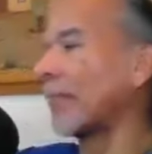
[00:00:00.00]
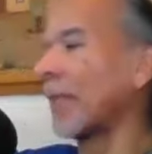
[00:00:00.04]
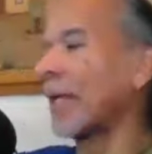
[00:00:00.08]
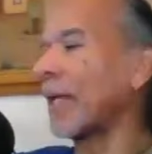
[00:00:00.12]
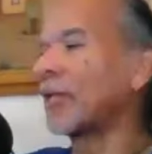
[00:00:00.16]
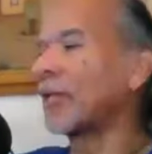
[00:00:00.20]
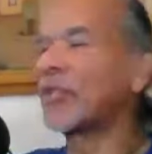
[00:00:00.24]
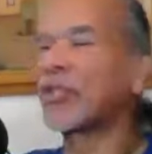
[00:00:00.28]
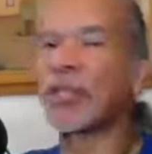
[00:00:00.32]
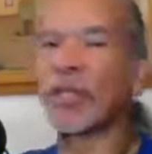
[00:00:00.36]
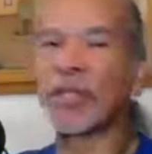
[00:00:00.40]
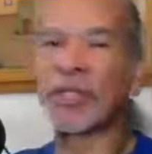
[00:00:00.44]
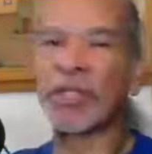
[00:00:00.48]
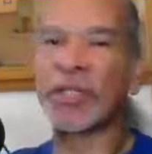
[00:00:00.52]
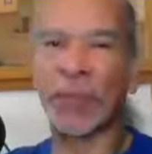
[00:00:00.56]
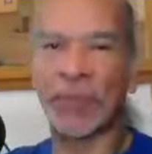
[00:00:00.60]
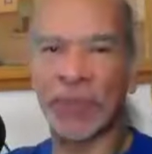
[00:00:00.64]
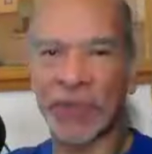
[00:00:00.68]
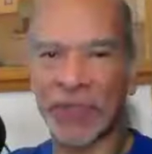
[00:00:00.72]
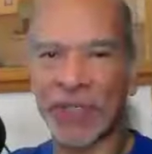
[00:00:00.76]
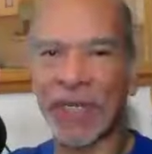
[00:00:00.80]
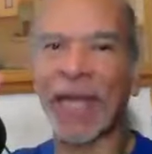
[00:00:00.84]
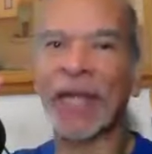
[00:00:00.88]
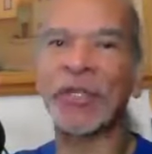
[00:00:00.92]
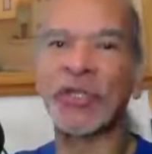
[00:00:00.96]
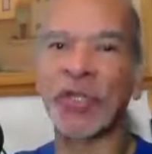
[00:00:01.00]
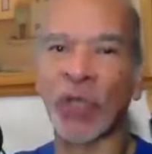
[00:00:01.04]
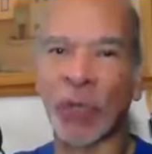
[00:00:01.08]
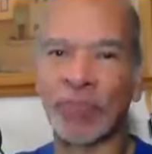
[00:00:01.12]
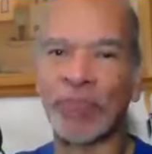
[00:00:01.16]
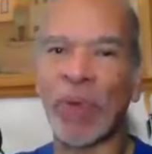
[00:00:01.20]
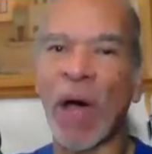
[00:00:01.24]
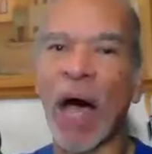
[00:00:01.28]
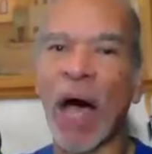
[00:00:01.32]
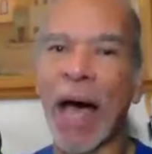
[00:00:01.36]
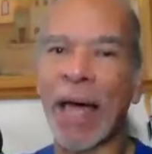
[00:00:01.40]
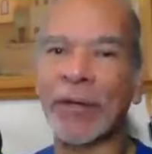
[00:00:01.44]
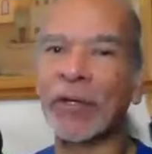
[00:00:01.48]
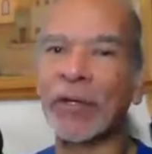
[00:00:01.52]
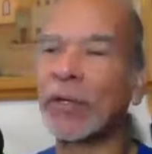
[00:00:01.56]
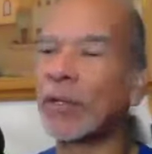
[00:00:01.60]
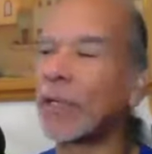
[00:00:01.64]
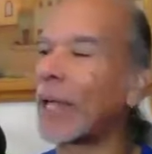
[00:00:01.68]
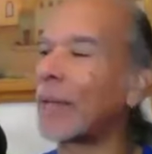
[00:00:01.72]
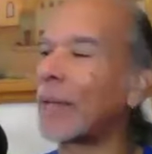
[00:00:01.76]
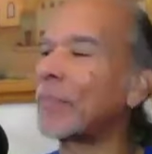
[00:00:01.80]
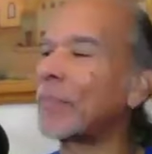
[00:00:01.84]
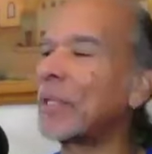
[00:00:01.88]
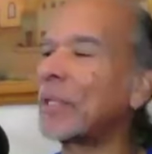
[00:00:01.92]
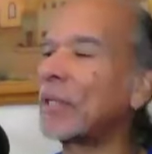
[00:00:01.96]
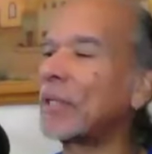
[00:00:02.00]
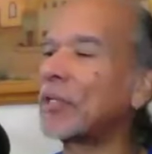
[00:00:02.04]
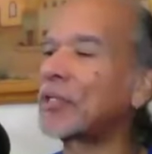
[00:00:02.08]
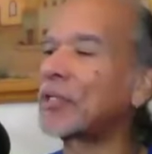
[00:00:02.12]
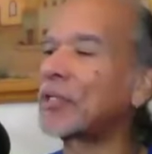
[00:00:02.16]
it's a substantial bottle. I mean,